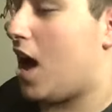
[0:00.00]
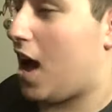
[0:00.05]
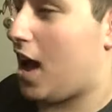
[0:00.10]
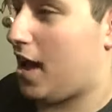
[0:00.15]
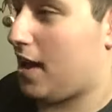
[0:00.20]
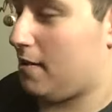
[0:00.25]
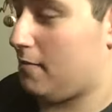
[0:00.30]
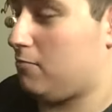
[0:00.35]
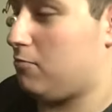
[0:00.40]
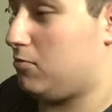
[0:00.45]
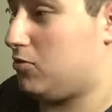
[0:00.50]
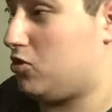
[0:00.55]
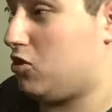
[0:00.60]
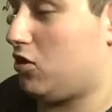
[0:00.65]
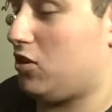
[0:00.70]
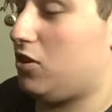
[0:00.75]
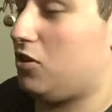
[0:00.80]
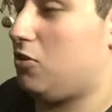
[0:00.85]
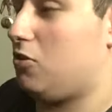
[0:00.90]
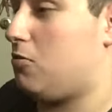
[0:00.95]
I
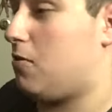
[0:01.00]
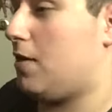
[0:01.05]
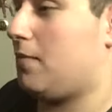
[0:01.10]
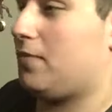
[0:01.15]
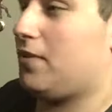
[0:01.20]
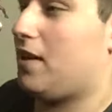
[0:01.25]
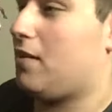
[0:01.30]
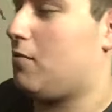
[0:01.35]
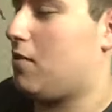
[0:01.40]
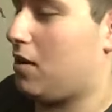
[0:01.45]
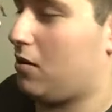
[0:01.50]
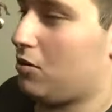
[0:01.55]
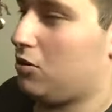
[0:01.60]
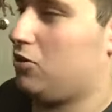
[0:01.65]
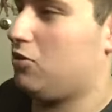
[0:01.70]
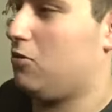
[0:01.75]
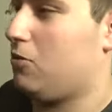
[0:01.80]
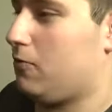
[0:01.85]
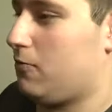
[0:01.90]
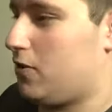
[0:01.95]
joined a new website where I'm
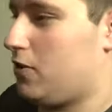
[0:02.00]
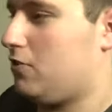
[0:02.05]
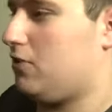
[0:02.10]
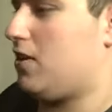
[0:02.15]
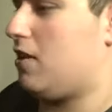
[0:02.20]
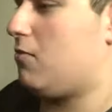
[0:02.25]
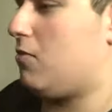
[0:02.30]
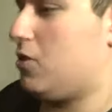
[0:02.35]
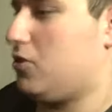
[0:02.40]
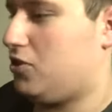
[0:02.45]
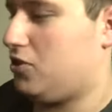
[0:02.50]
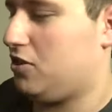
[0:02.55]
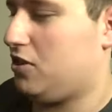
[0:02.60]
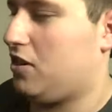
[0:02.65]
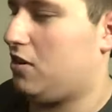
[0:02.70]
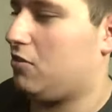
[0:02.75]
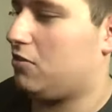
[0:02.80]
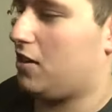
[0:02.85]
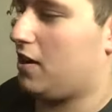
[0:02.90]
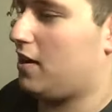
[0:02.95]
going to do reviews, and I want you to
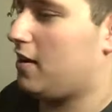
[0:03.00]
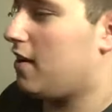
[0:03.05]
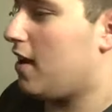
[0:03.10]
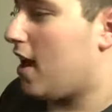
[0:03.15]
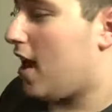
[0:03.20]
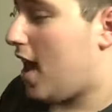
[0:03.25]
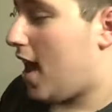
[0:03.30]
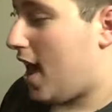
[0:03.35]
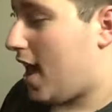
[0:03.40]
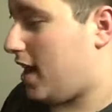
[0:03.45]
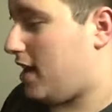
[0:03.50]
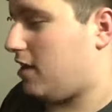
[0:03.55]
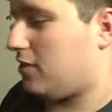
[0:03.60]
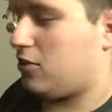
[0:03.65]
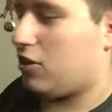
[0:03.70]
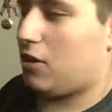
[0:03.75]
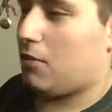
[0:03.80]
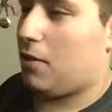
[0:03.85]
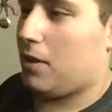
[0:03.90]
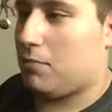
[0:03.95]
go there. And I
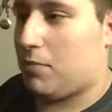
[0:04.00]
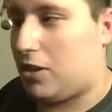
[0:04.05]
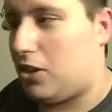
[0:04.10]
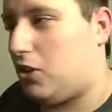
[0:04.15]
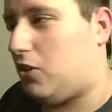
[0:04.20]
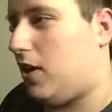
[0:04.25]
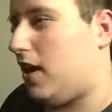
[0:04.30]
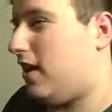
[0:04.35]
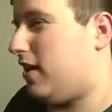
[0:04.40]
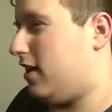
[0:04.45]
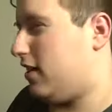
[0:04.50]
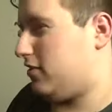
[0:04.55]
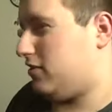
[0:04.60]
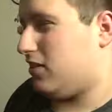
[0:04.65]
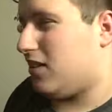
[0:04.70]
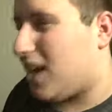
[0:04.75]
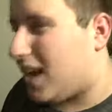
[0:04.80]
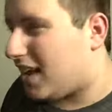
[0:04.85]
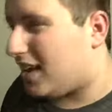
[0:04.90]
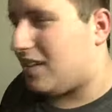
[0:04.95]
talk about my new haircut,
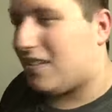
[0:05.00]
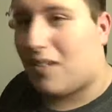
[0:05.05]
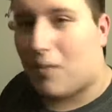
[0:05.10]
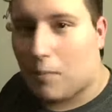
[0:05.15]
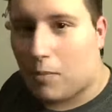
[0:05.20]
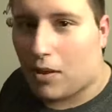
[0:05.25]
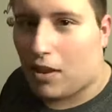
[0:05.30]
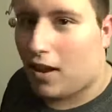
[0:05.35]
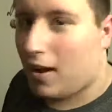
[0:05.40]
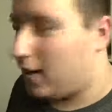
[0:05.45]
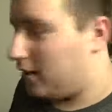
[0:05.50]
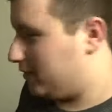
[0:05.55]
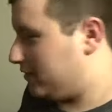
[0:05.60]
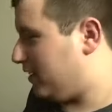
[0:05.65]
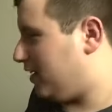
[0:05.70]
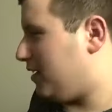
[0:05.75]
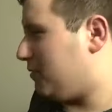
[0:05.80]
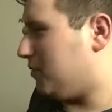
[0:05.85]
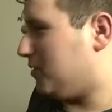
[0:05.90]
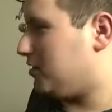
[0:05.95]
so that is a blog.
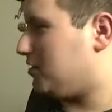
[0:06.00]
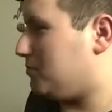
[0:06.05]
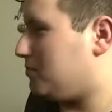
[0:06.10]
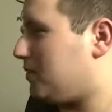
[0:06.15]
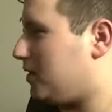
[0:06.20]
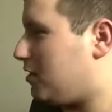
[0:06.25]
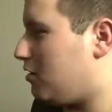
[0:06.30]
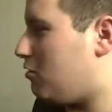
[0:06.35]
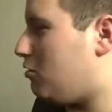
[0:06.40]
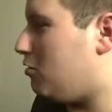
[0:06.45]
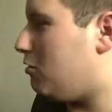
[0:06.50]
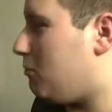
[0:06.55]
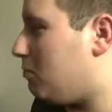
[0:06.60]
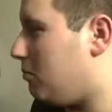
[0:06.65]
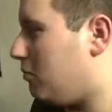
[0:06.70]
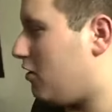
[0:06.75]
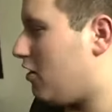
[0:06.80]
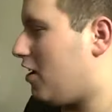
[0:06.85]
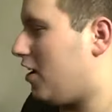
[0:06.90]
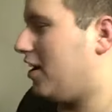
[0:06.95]
Damn, I just made a whole
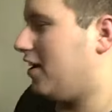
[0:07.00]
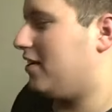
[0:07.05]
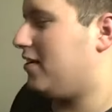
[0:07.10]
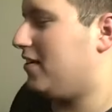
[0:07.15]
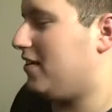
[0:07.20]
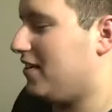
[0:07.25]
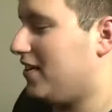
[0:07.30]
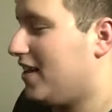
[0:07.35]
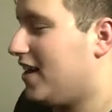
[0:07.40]
blog.